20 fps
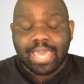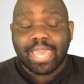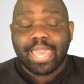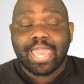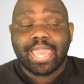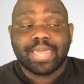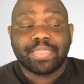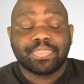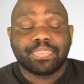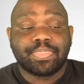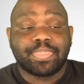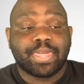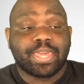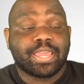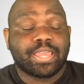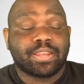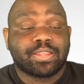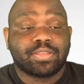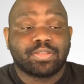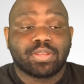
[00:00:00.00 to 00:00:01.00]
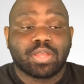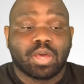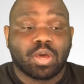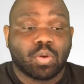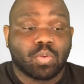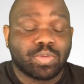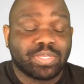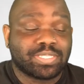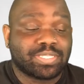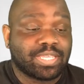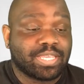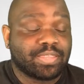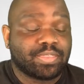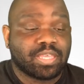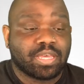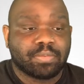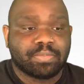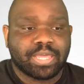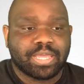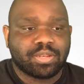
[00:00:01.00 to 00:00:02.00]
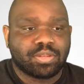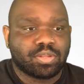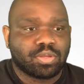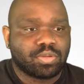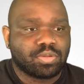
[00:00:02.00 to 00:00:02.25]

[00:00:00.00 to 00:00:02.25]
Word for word: And then, you know, we see them, they do,